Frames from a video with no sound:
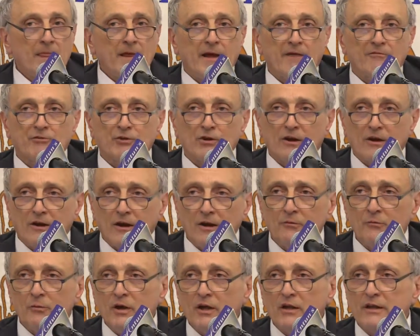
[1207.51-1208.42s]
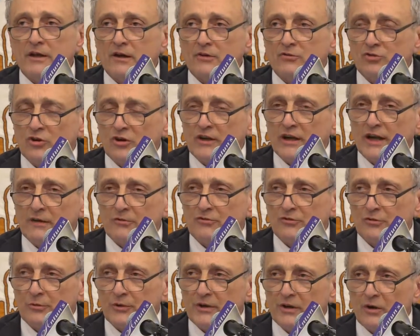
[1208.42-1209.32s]
After the gun rally, I took
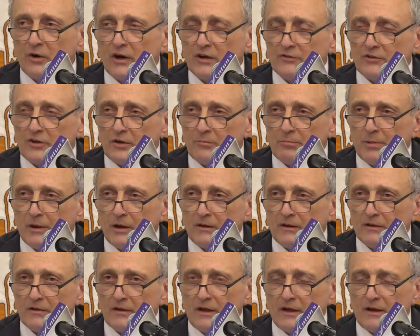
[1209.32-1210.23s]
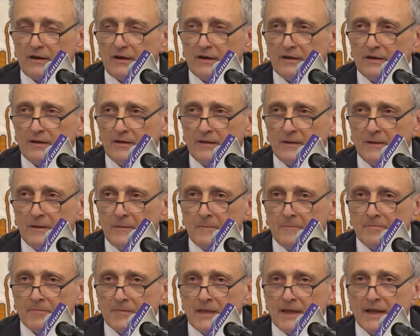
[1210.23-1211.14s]
Astorino out to the parking lot,
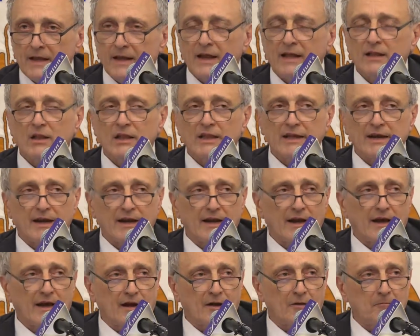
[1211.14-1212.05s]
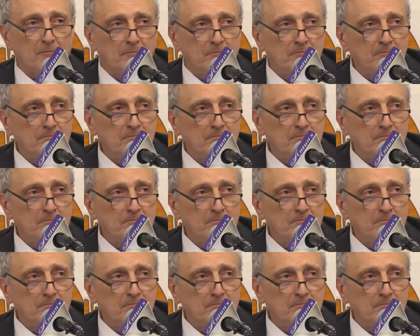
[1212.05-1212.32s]
and I laid it on him.